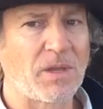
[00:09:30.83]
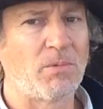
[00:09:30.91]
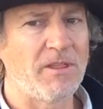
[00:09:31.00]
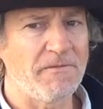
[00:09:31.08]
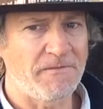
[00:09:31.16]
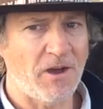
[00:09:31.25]

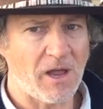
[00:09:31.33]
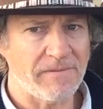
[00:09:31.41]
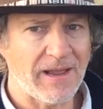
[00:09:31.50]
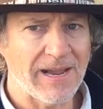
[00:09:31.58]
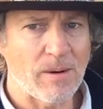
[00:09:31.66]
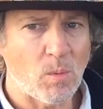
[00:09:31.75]
with a 5
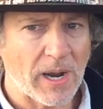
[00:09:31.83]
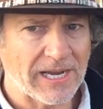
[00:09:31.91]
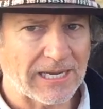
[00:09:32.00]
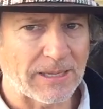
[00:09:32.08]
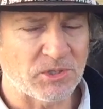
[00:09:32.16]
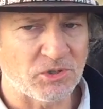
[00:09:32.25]
a.m.
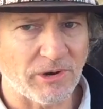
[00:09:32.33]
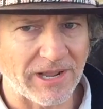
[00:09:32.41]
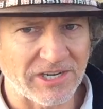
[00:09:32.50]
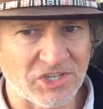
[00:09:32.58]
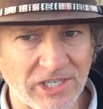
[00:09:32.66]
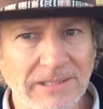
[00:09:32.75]
wake up
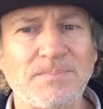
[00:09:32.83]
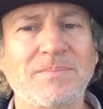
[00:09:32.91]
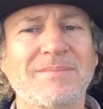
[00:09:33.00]
strategy,